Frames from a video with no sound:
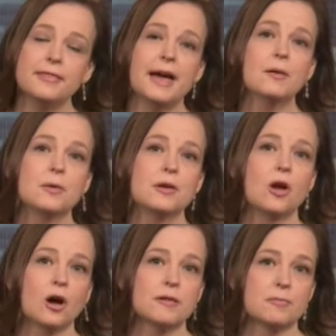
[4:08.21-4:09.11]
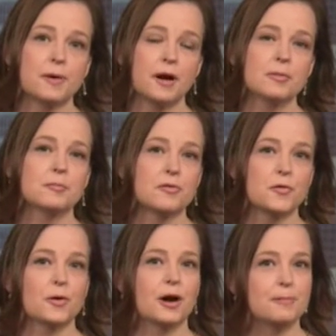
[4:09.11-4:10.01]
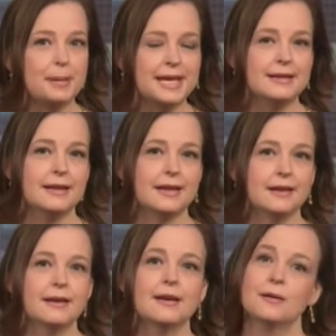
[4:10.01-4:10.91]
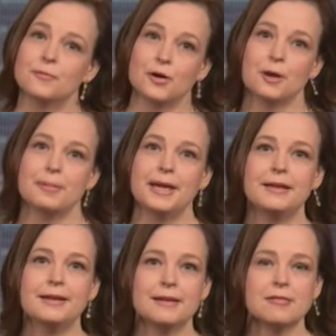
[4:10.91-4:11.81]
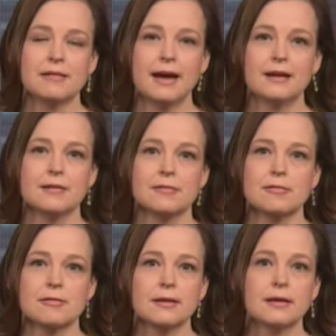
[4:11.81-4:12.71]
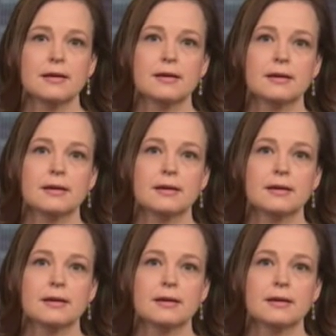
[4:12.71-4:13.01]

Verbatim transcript: that would cause problems I for our pending for our pending status.